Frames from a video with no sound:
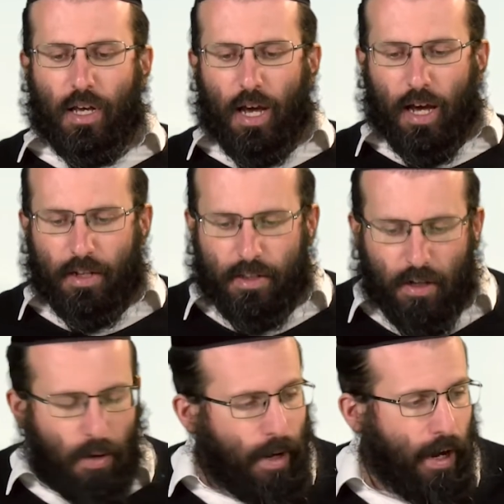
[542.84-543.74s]
and to
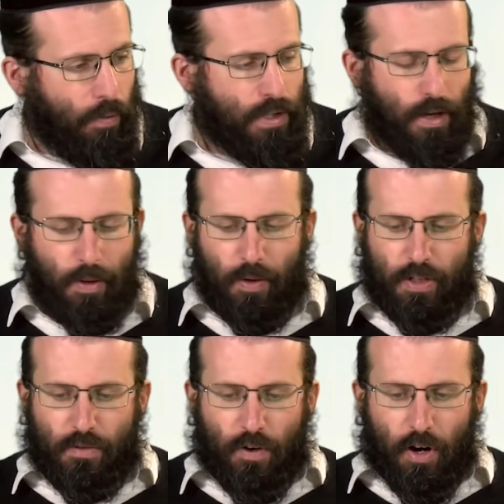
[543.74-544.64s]
come out with something
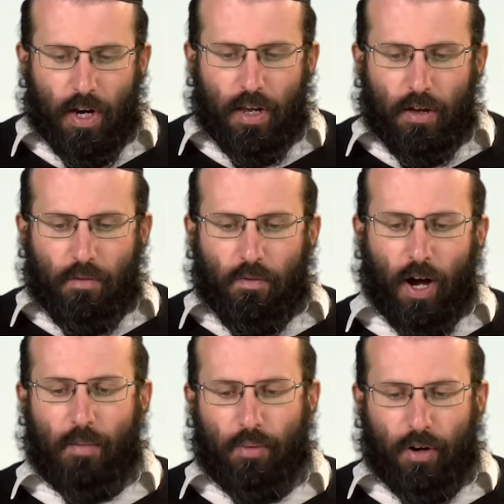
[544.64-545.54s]
which is very
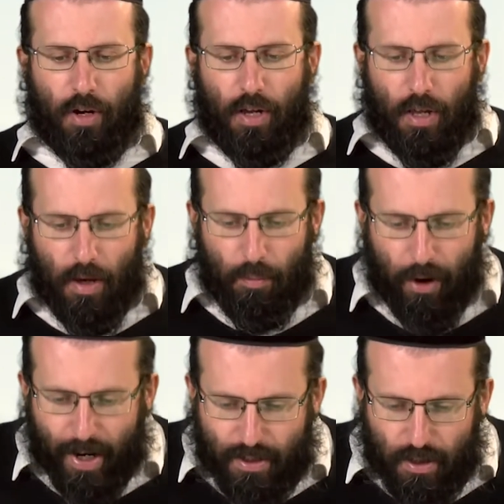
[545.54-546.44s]
vibrant and
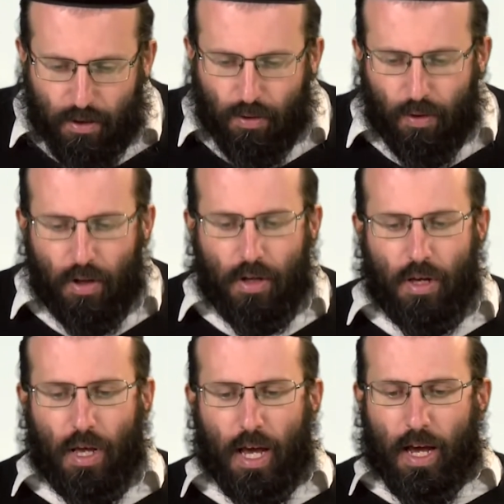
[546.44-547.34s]
practical
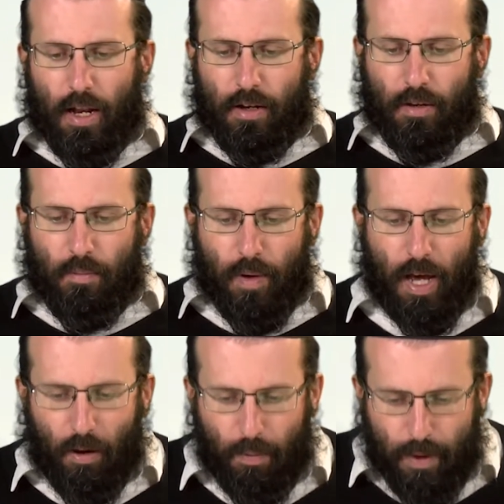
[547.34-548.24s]
and can
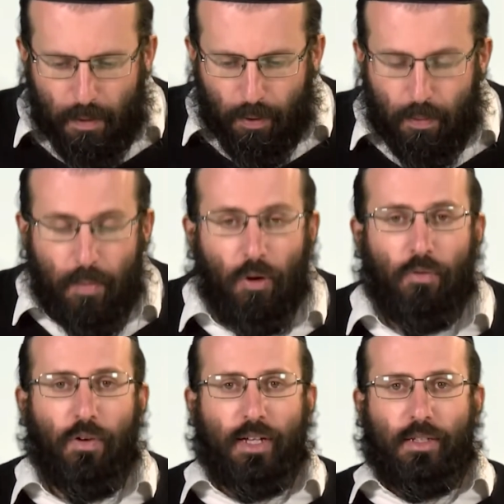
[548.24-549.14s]
help people be more
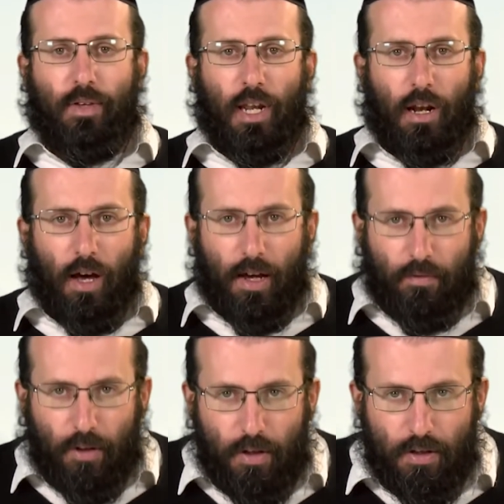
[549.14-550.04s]
effective in their life,
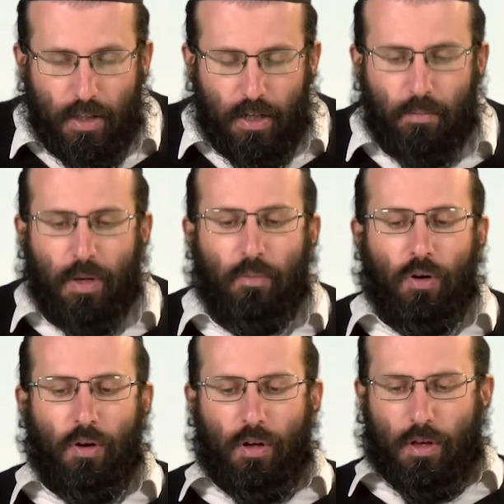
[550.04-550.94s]
so they can be more